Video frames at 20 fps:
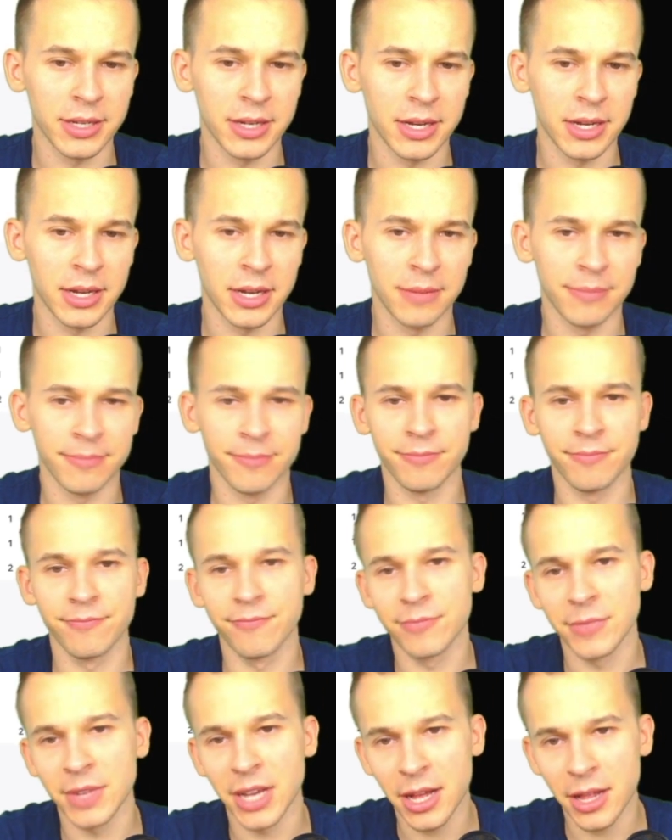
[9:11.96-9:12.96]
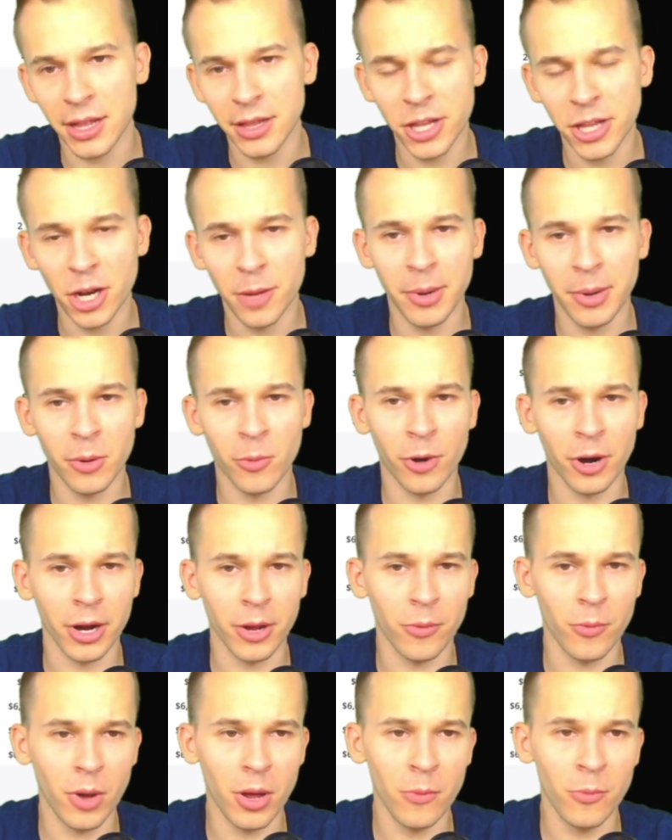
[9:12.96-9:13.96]
a little bit of work.
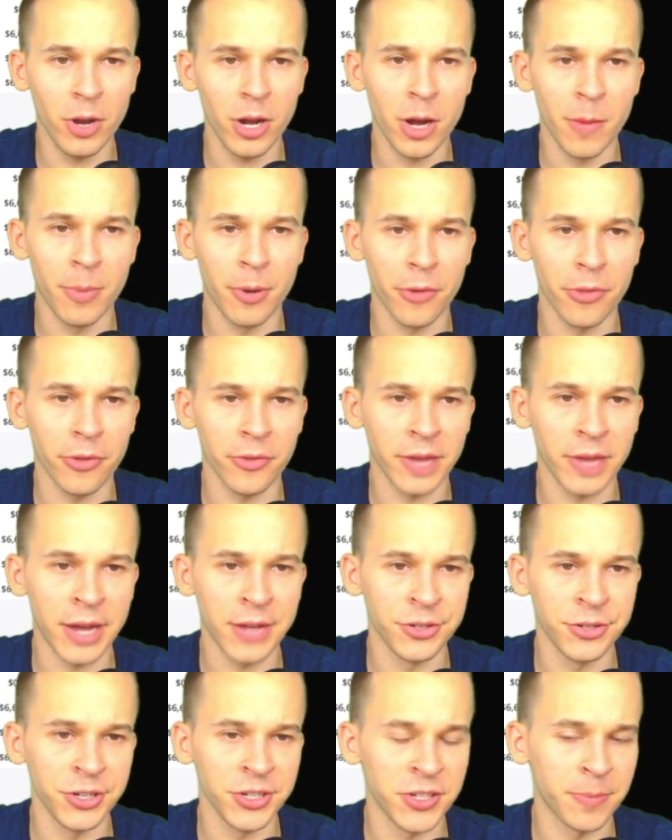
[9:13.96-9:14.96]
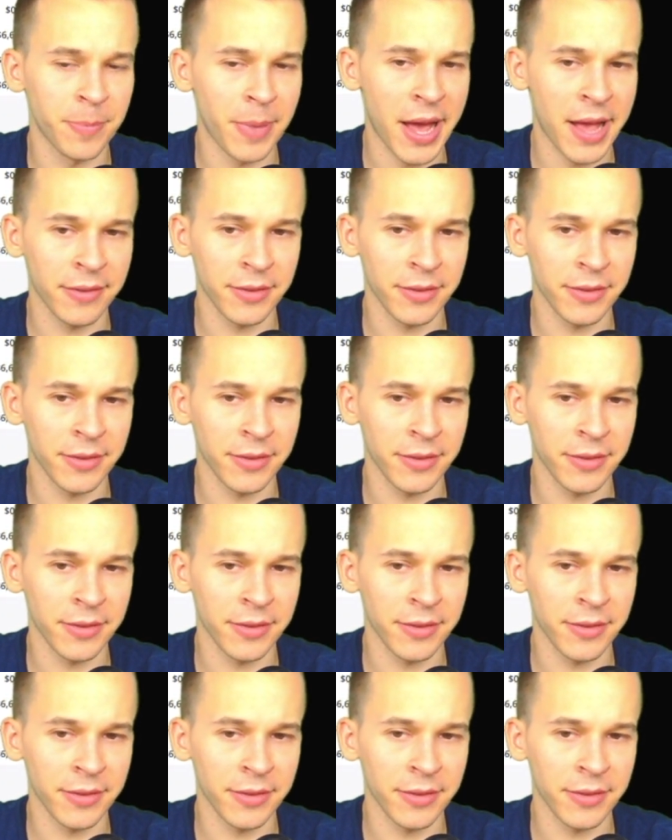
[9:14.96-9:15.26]
And we know both those guys are decent pass